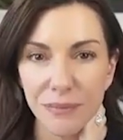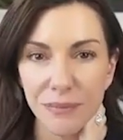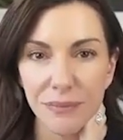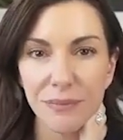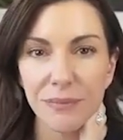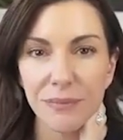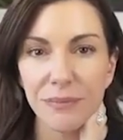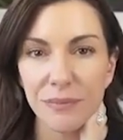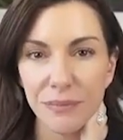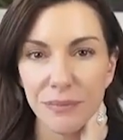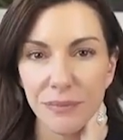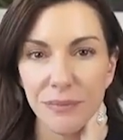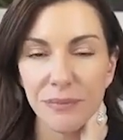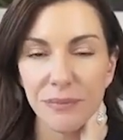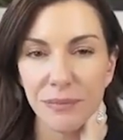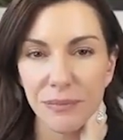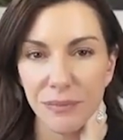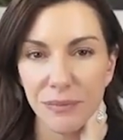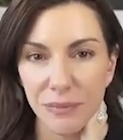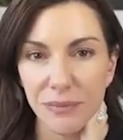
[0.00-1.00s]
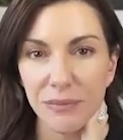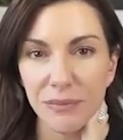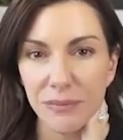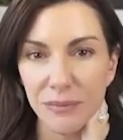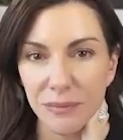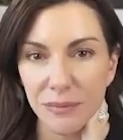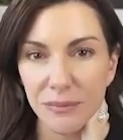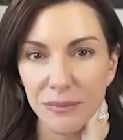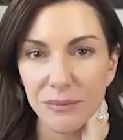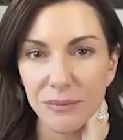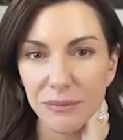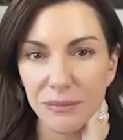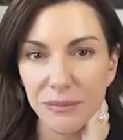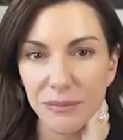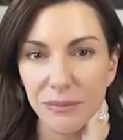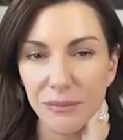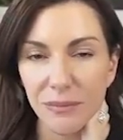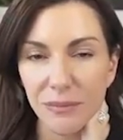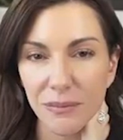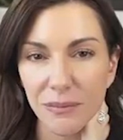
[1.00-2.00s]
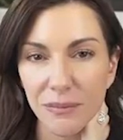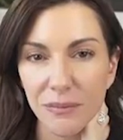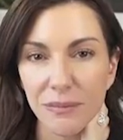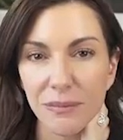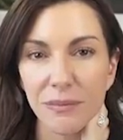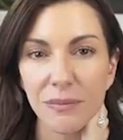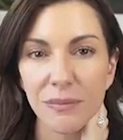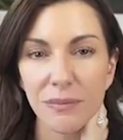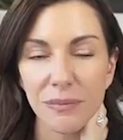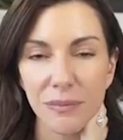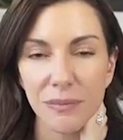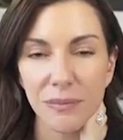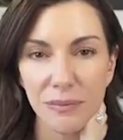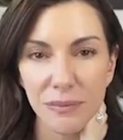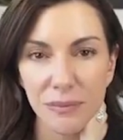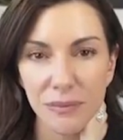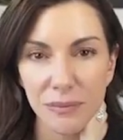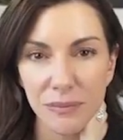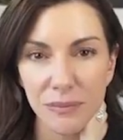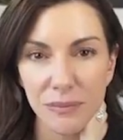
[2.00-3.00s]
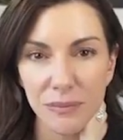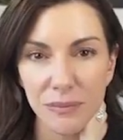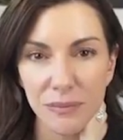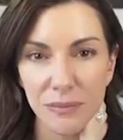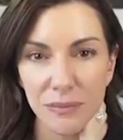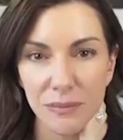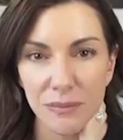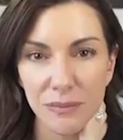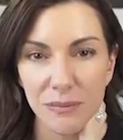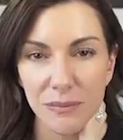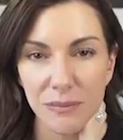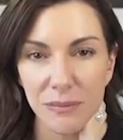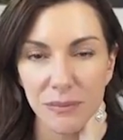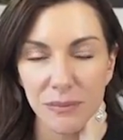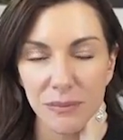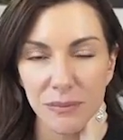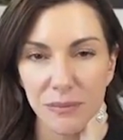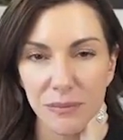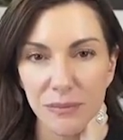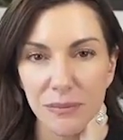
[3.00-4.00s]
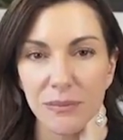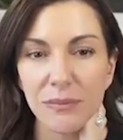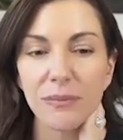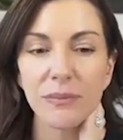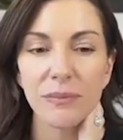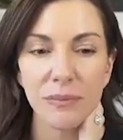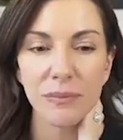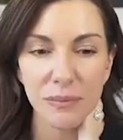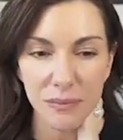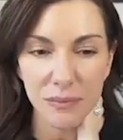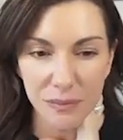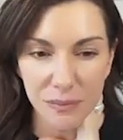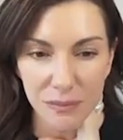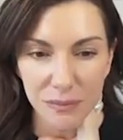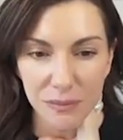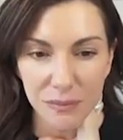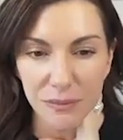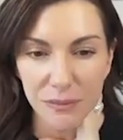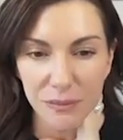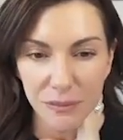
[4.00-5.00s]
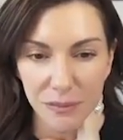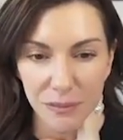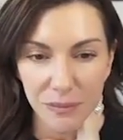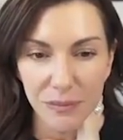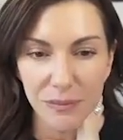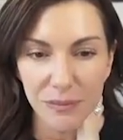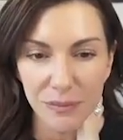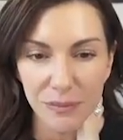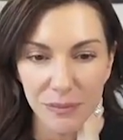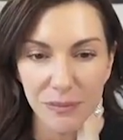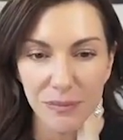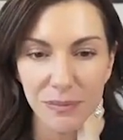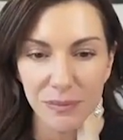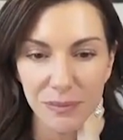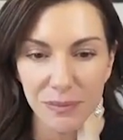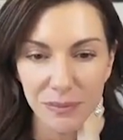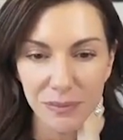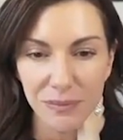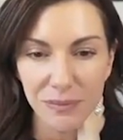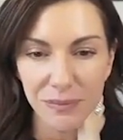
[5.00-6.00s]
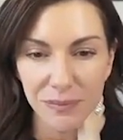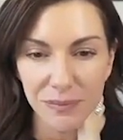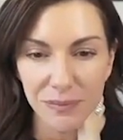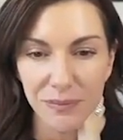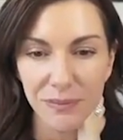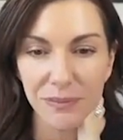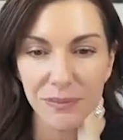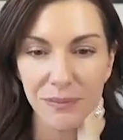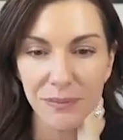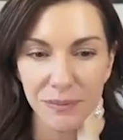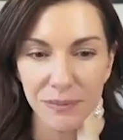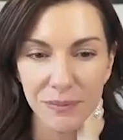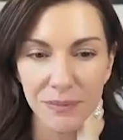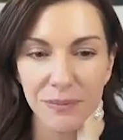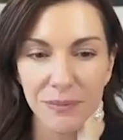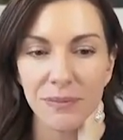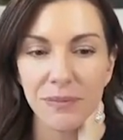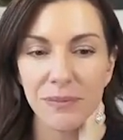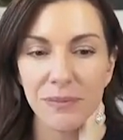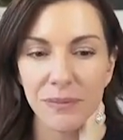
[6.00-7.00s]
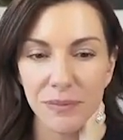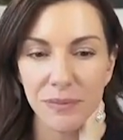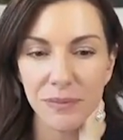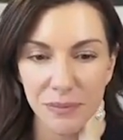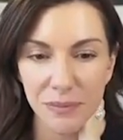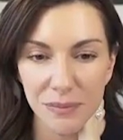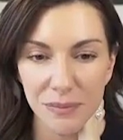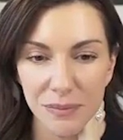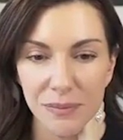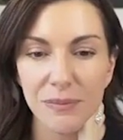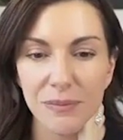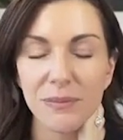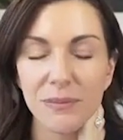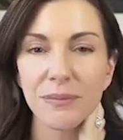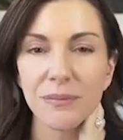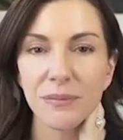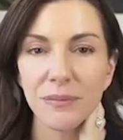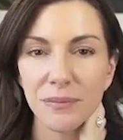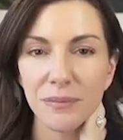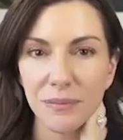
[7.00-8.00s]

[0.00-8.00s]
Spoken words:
The person shown says nothing.